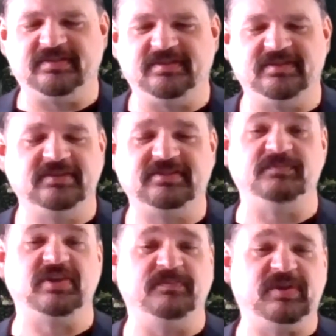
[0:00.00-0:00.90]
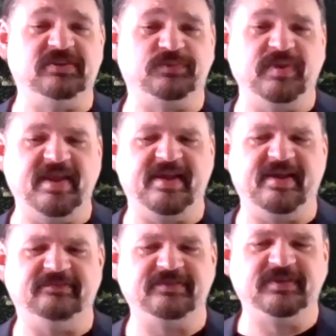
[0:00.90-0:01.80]
some companies will
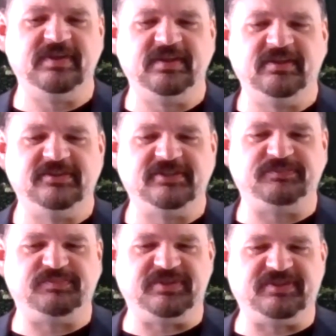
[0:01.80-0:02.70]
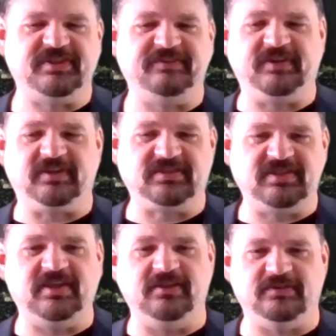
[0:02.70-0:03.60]
have specific
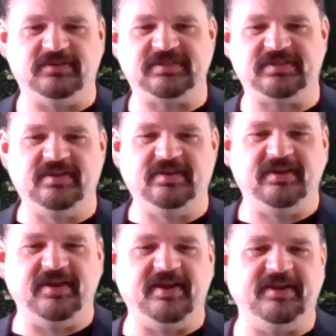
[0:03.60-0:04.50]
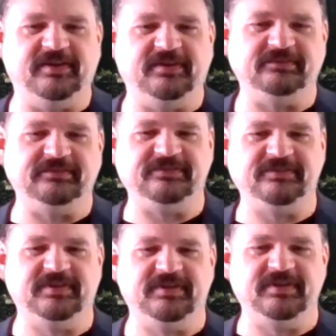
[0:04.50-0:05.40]
tiers of
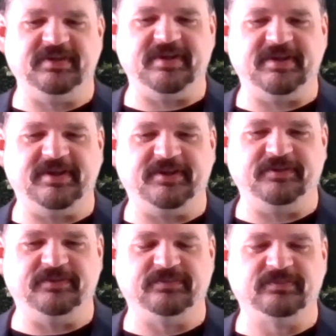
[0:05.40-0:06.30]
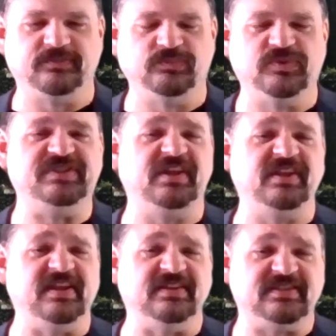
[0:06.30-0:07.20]

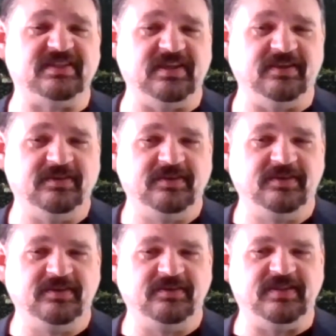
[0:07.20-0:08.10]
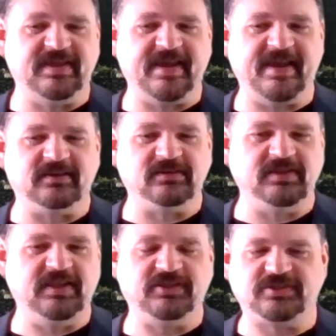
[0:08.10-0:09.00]
resiliency that
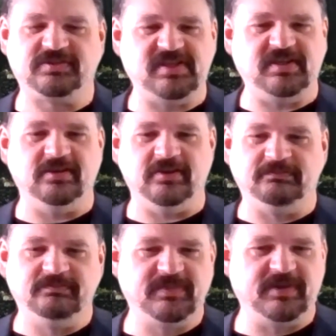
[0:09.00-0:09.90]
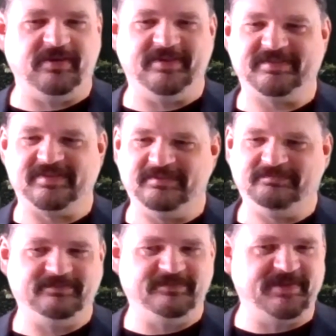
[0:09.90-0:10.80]
each tier costs a
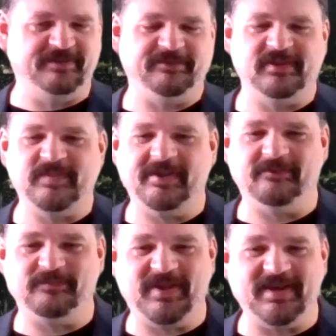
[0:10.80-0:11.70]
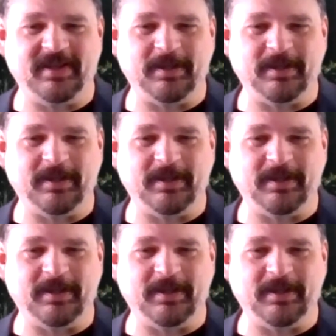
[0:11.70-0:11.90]
different amount of money.